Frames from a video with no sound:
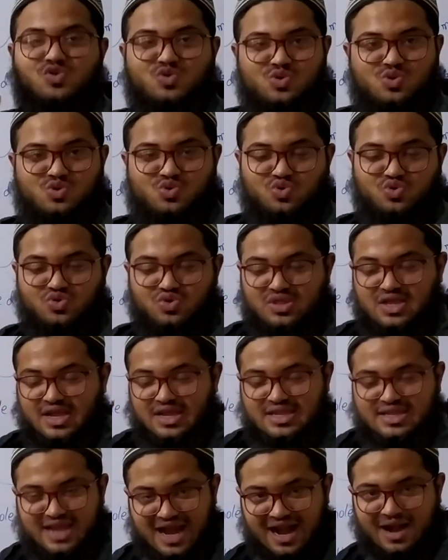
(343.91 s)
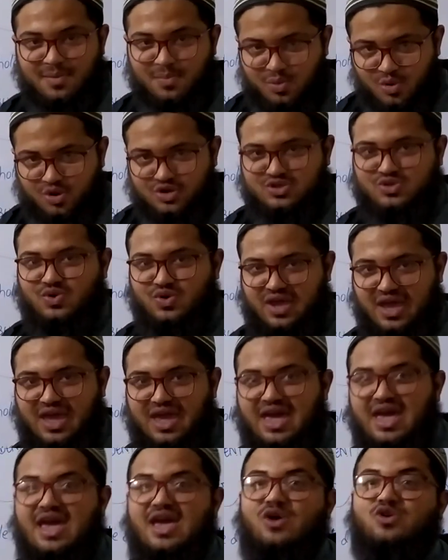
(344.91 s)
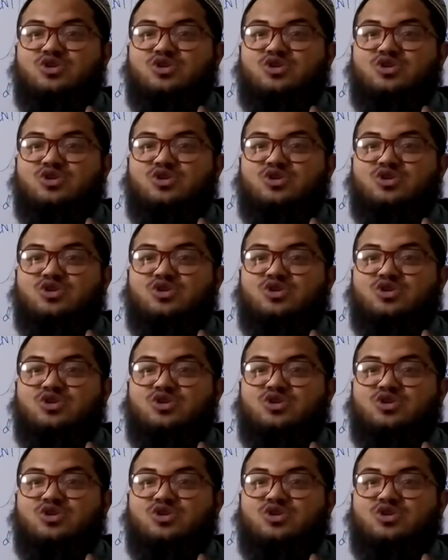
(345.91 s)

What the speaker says: to do the entire books, okay?